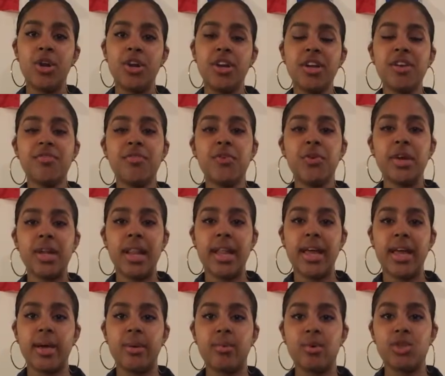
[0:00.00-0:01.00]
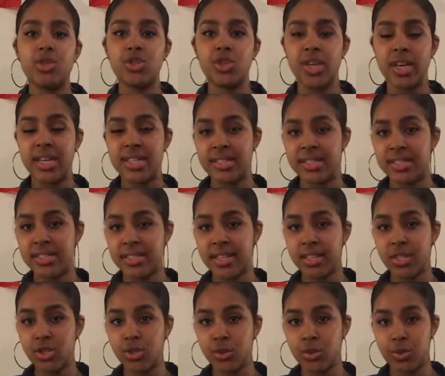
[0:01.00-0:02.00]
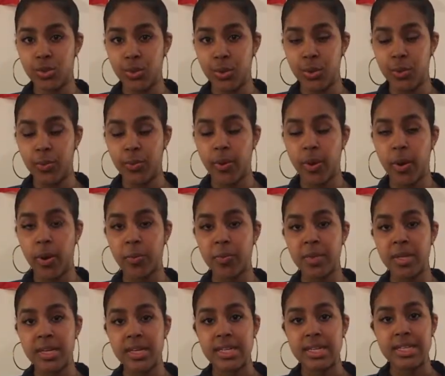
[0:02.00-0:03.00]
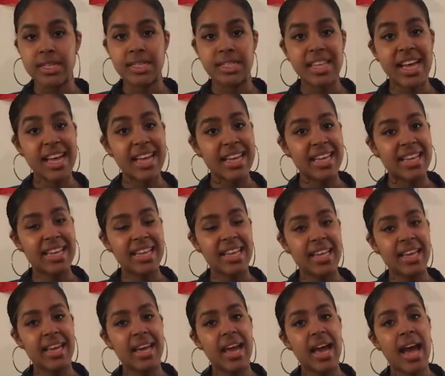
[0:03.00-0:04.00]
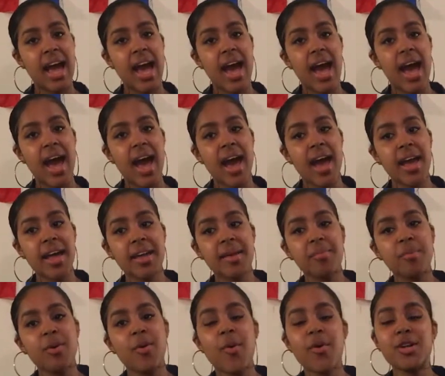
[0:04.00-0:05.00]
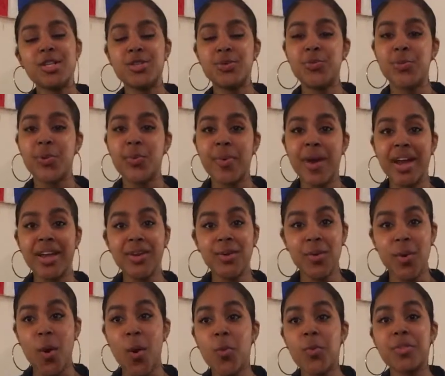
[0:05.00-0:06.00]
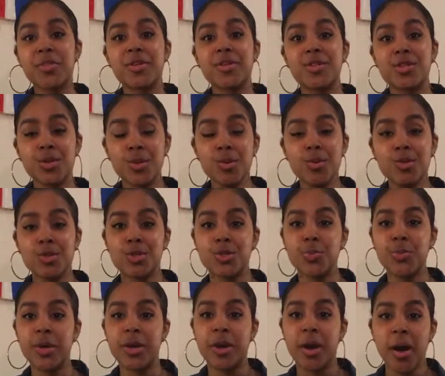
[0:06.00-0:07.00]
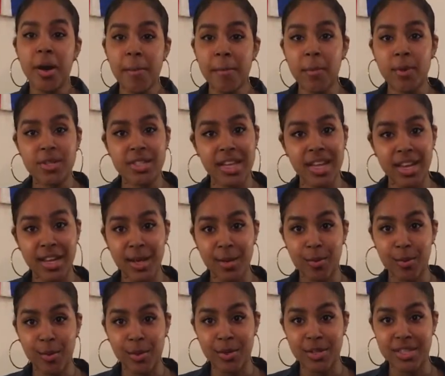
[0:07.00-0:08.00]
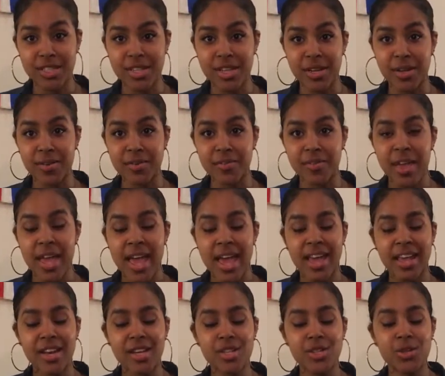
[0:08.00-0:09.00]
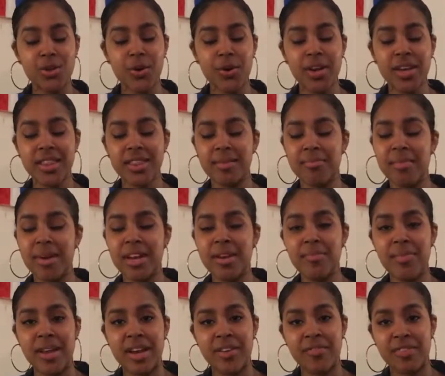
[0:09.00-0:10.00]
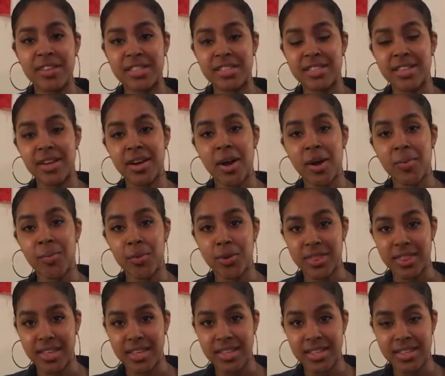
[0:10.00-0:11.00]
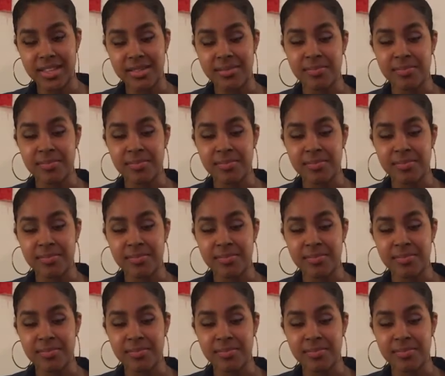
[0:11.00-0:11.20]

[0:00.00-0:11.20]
learning a foreign language is essential to you all. Secondly, I am going to provide you all with the tools to become multilingual yourself and enjoy the many benefits that come with it.